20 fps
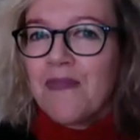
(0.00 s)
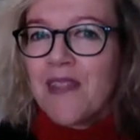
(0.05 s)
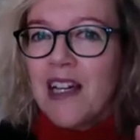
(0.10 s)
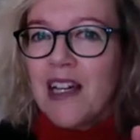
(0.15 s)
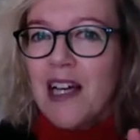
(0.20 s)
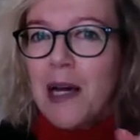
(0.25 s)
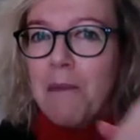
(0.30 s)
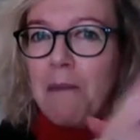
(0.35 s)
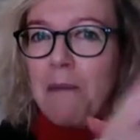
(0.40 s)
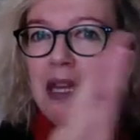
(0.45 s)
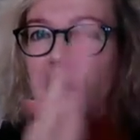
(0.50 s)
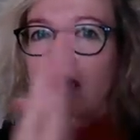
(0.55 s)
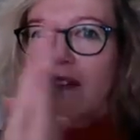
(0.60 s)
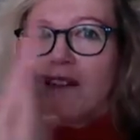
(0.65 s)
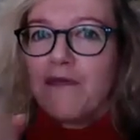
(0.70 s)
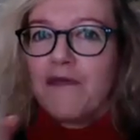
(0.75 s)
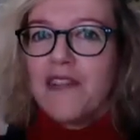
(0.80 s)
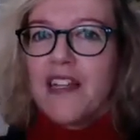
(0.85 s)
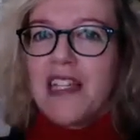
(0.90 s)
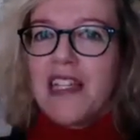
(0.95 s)
a mental
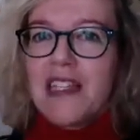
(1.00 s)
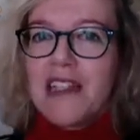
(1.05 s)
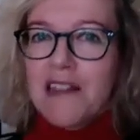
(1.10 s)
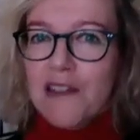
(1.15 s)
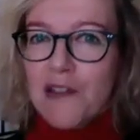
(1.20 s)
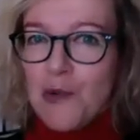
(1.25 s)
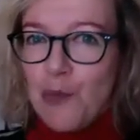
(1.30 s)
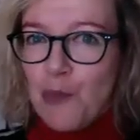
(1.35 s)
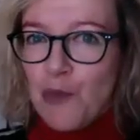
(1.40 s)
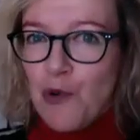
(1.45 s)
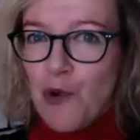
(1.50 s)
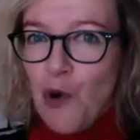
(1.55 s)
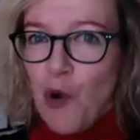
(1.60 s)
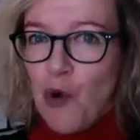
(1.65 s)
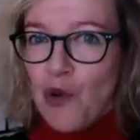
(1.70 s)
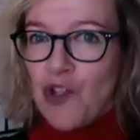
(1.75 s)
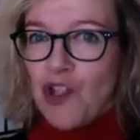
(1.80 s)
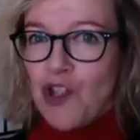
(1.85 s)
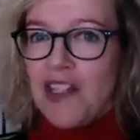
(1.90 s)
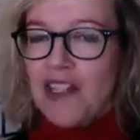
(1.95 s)
fitness
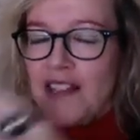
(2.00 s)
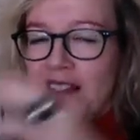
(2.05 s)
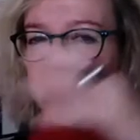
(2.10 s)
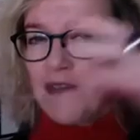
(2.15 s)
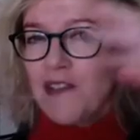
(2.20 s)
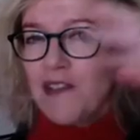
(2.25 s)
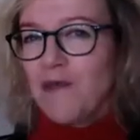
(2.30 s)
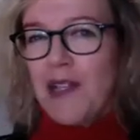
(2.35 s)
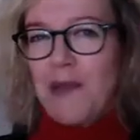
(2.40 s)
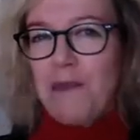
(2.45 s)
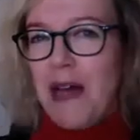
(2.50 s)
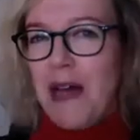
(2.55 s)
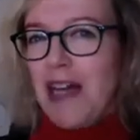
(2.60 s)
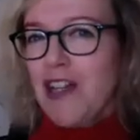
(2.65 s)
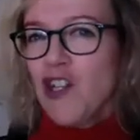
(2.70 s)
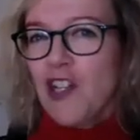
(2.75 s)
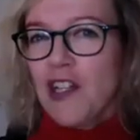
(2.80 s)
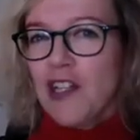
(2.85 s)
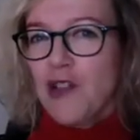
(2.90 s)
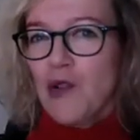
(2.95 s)
approach. It's,
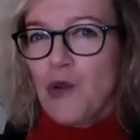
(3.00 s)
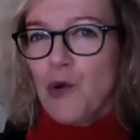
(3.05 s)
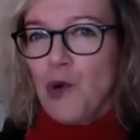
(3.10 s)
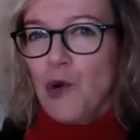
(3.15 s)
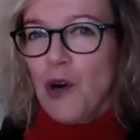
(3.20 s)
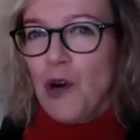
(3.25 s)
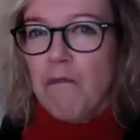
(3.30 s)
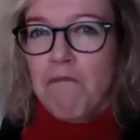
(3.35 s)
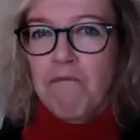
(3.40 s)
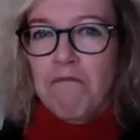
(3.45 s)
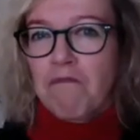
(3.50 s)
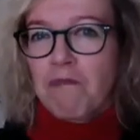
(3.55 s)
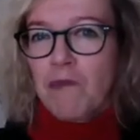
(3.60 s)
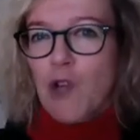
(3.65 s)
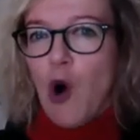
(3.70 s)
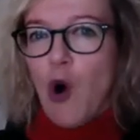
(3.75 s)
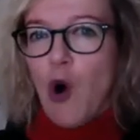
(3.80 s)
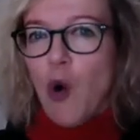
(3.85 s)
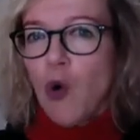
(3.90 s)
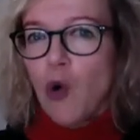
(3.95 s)
imagine your
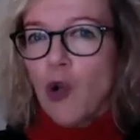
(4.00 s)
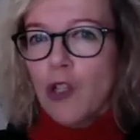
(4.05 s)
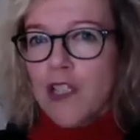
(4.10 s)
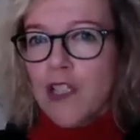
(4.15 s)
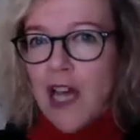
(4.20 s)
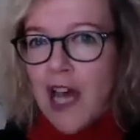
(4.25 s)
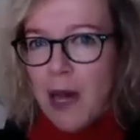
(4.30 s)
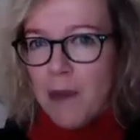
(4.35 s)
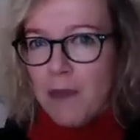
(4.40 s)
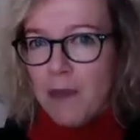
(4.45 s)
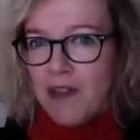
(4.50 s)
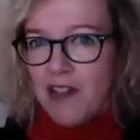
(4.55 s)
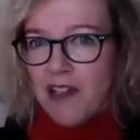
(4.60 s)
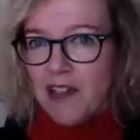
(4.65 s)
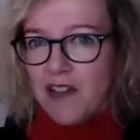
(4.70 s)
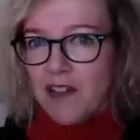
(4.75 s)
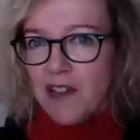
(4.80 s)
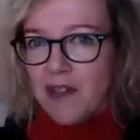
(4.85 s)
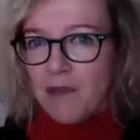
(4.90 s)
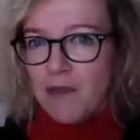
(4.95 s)
old
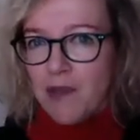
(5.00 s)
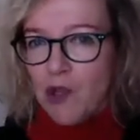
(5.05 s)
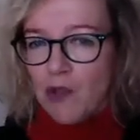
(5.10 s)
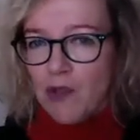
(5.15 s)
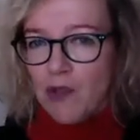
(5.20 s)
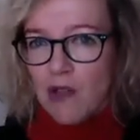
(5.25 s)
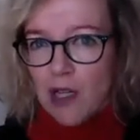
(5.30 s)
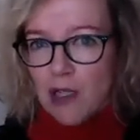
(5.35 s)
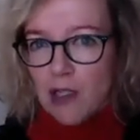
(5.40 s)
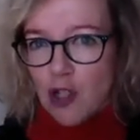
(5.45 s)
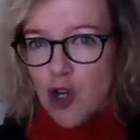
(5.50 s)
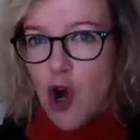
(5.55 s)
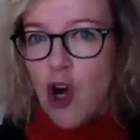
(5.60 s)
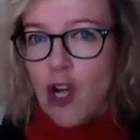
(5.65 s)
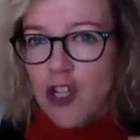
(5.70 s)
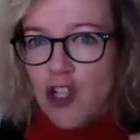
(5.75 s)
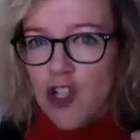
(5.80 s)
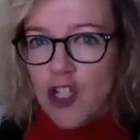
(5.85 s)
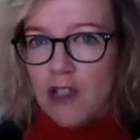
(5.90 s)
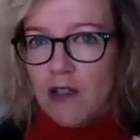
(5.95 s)
habits, those
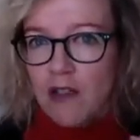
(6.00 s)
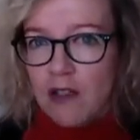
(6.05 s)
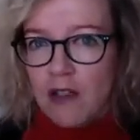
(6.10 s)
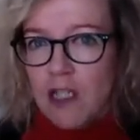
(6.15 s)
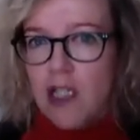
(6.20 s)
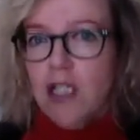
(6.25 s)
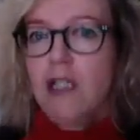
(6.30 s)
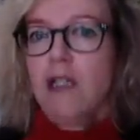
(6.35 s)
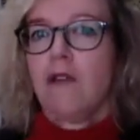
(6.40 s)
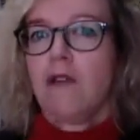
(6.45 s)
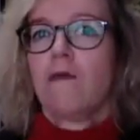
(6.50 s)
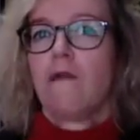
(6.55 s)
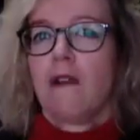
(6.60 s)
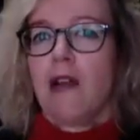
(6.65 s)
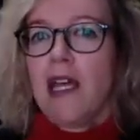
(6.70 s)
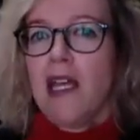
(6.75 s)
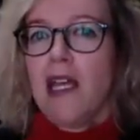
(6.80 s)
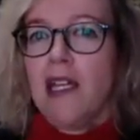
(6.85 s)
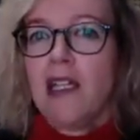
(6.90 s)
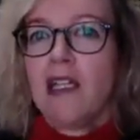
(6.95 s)
unconscious,
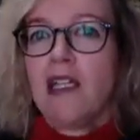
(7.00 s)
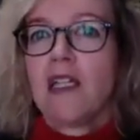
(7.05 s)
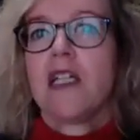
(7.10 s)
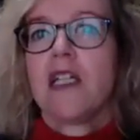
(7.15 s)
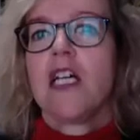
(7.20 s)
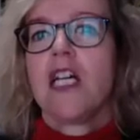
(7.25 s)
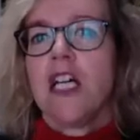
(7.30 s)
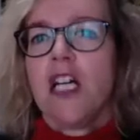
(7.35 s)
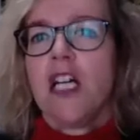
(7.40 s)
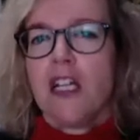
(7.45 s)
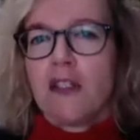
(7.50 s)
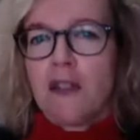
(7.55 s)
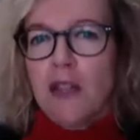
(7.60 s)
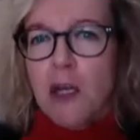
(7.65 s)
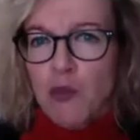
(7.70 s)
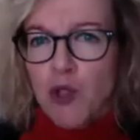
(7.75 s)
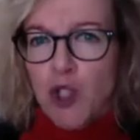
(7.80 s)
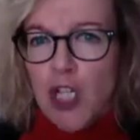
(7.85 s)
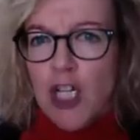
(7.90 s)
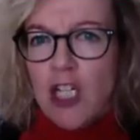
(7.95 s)
ingrained
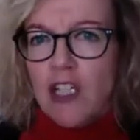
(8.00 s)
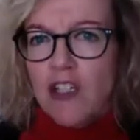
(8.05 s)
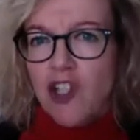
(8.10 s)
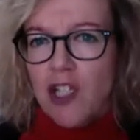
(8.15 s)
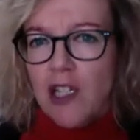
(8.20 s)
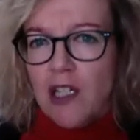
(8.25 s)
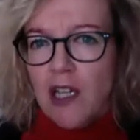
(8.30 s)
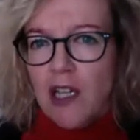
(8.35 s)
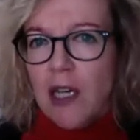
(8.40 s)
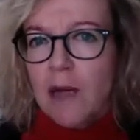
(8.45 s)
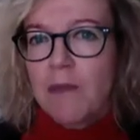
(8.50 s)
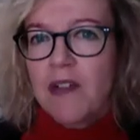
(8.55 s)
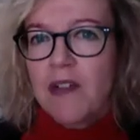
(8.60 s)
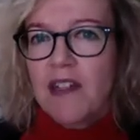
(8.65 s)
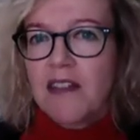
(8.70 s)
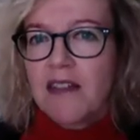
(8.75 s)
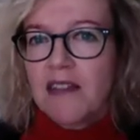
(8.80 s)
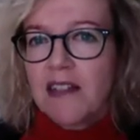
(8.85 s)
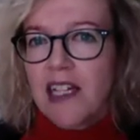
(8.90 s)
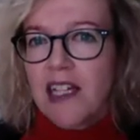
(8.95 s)
sabotaging
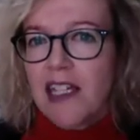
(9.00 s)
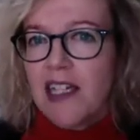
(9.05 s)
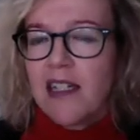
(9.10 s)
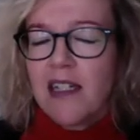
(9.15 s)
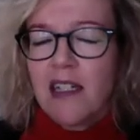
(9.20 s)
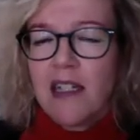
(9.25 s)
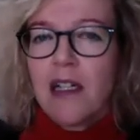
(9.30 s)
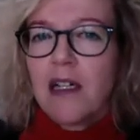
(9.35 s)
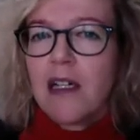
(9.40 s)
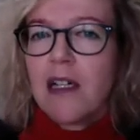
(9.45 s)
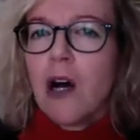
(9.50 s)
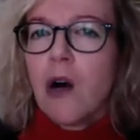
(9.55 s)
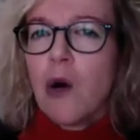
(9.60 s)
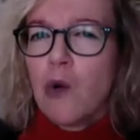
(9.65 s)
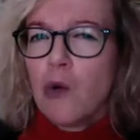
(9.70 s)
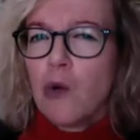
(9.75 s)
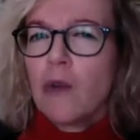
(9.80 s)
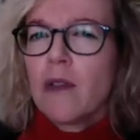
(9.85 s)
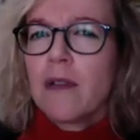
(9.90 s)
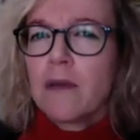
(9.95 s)
habits, like
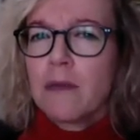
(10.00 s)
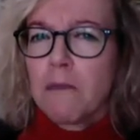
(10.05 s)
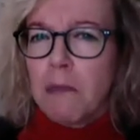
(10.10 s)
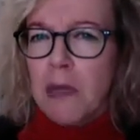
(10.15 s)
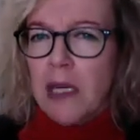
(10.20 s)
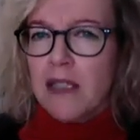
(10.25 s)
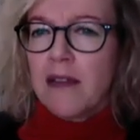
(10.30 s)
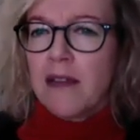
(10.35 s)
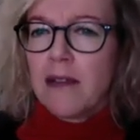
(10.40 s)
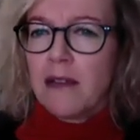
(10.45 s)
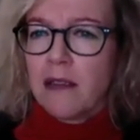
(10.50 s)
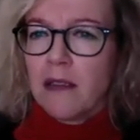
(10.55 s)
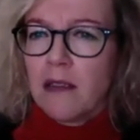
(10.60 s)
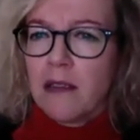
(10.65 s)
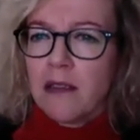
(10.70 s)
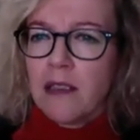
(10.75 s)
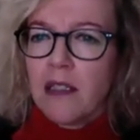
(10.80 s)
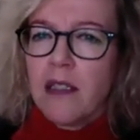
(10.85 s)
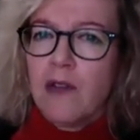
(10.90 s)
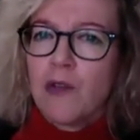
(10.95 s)
old muscle
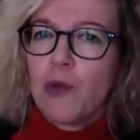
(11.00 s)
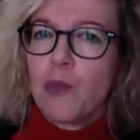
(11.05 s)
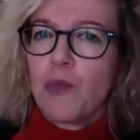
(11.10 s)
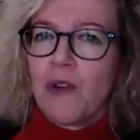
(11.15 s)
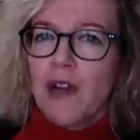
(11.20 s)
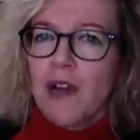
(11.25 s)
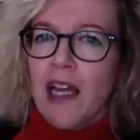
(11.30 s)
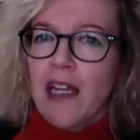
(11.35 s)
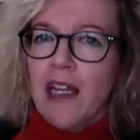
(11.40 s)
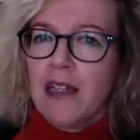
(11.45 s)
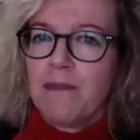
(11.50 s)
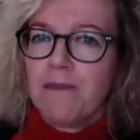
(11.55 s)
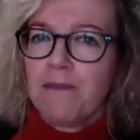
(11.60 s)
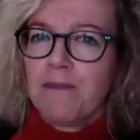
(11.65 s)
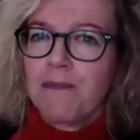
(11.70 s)
in your brain.